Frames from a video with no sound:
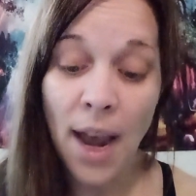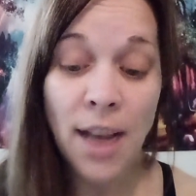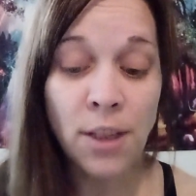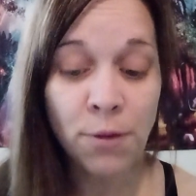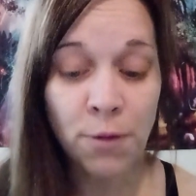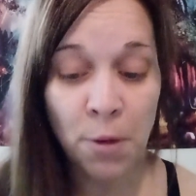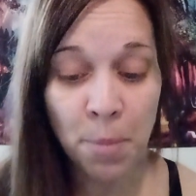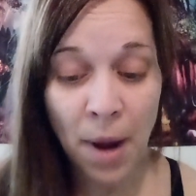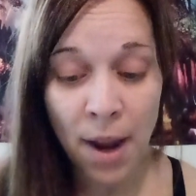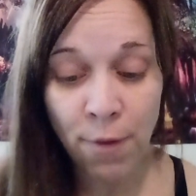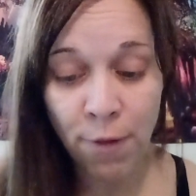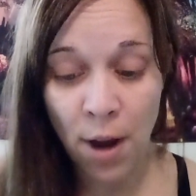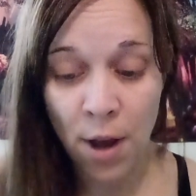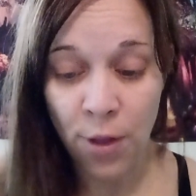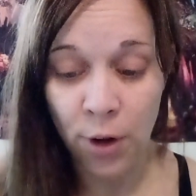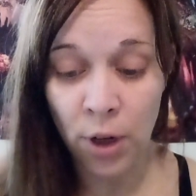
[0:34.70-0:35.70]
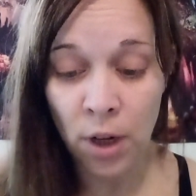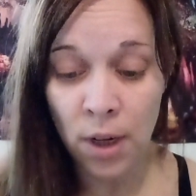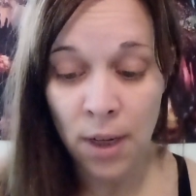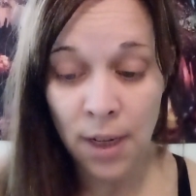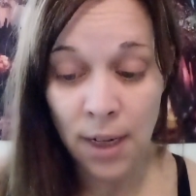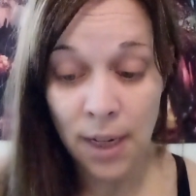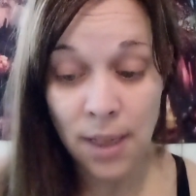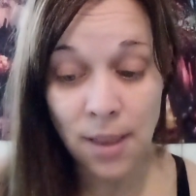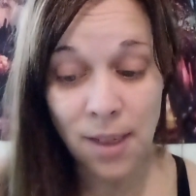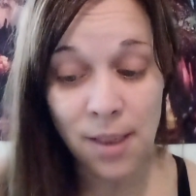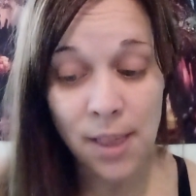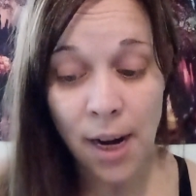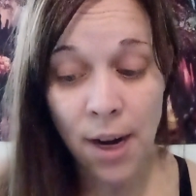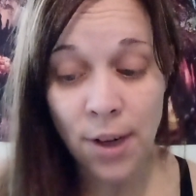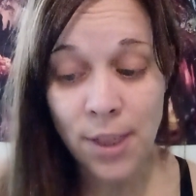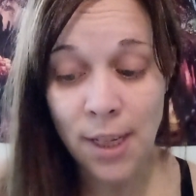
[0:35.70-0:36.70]
As for my father, his
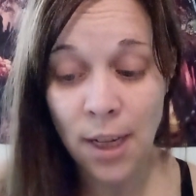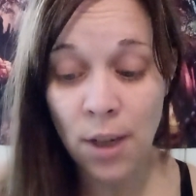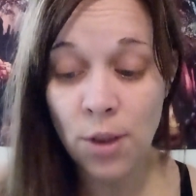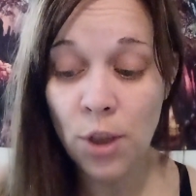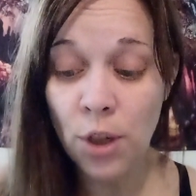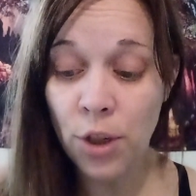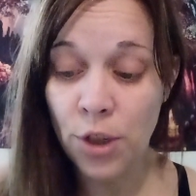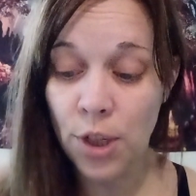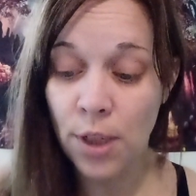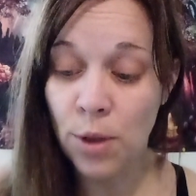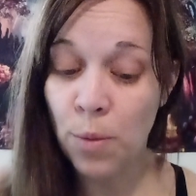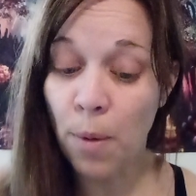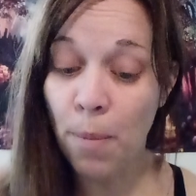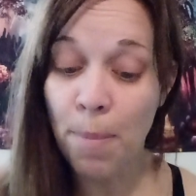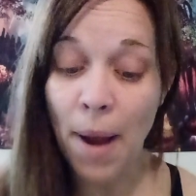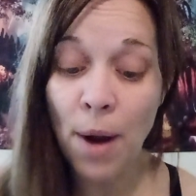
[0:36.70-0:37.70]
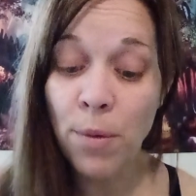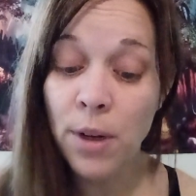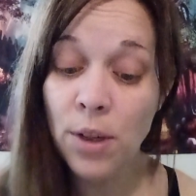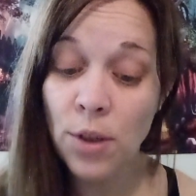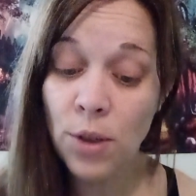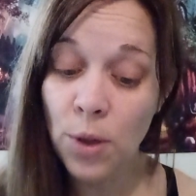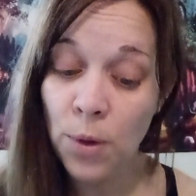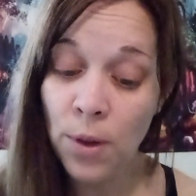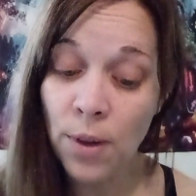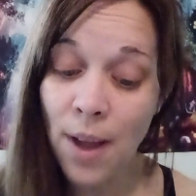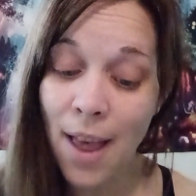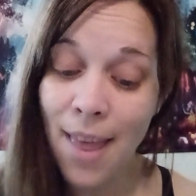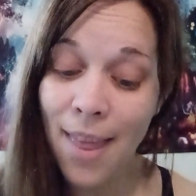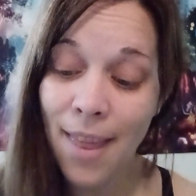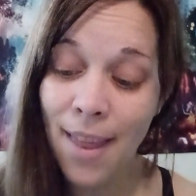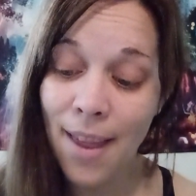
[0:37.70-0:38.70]
desires and exertions were bounded to
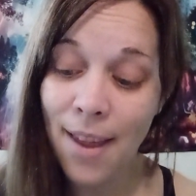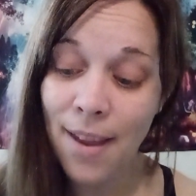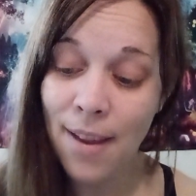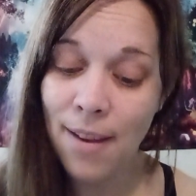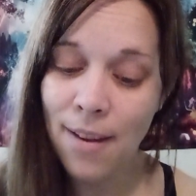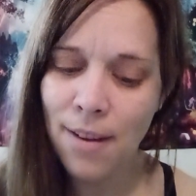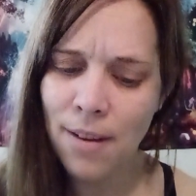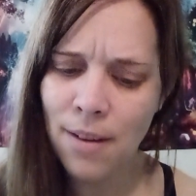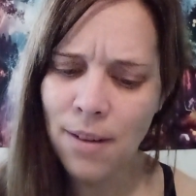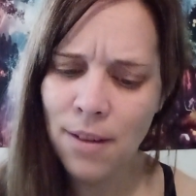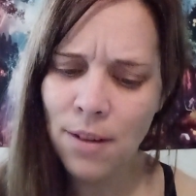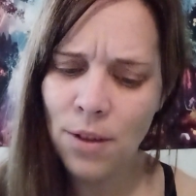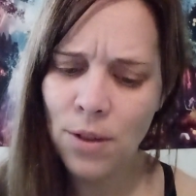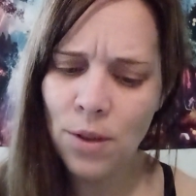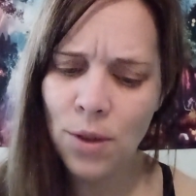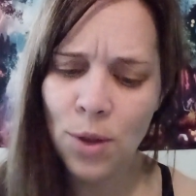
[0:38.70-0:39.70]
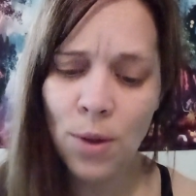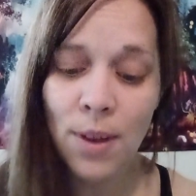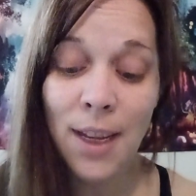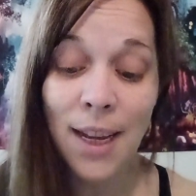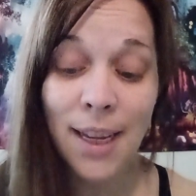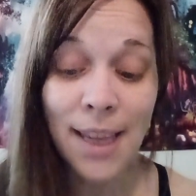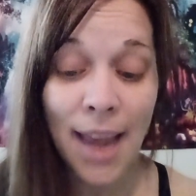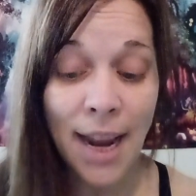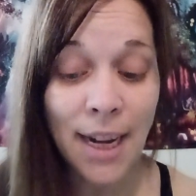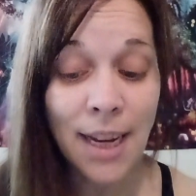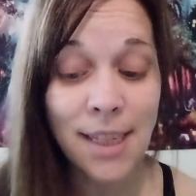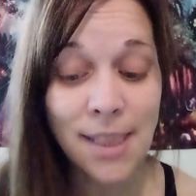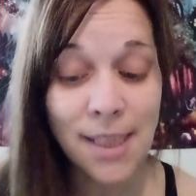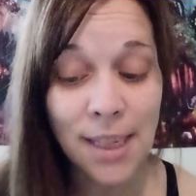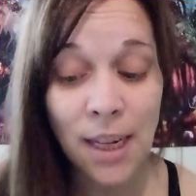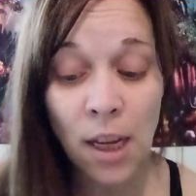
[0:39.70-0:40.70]
to the again
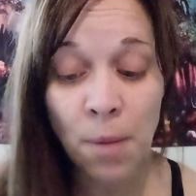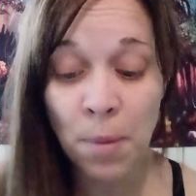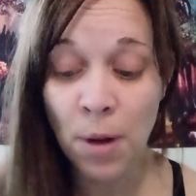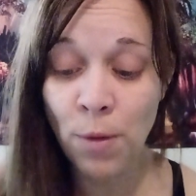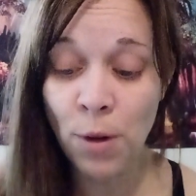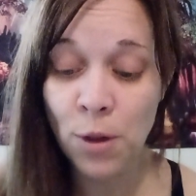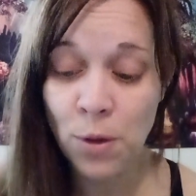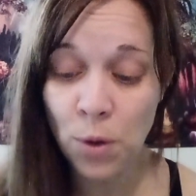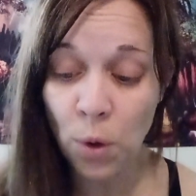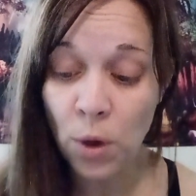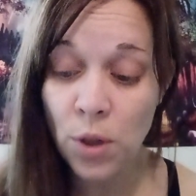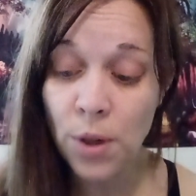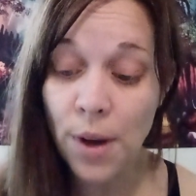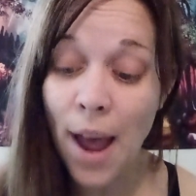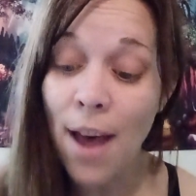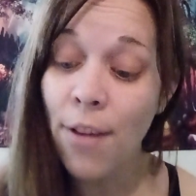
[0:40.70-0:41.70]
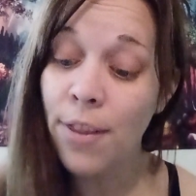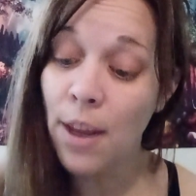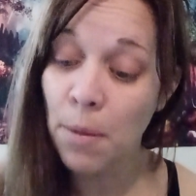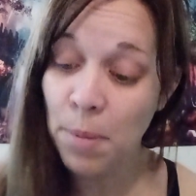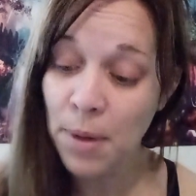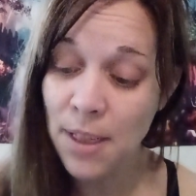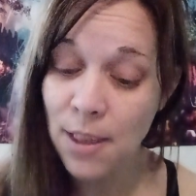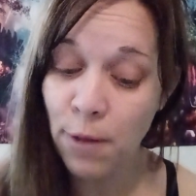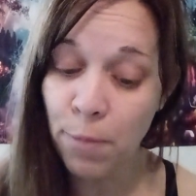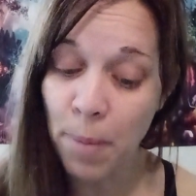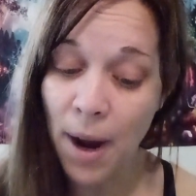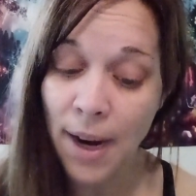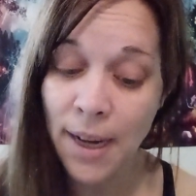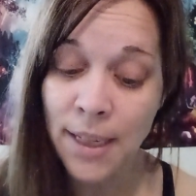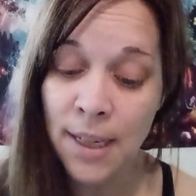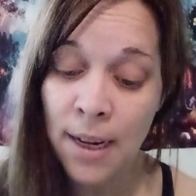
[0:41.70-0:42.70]
seeing me restored to health and peace of
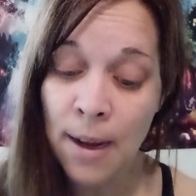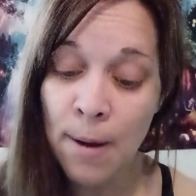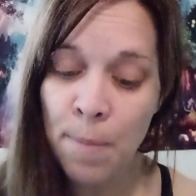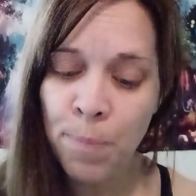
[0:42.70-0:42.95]
mind.